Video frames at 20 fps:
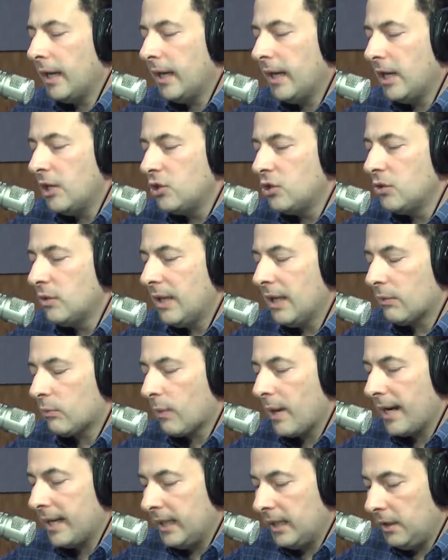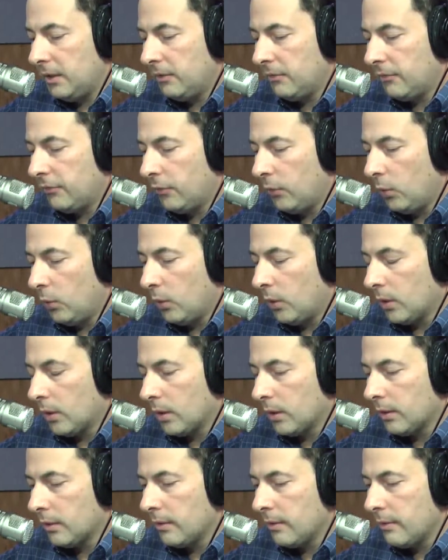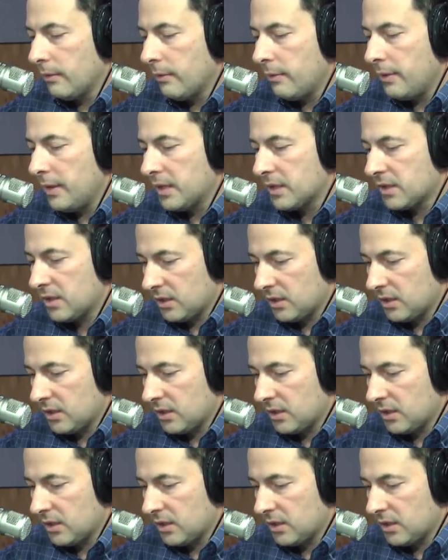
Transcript: as you get ready for this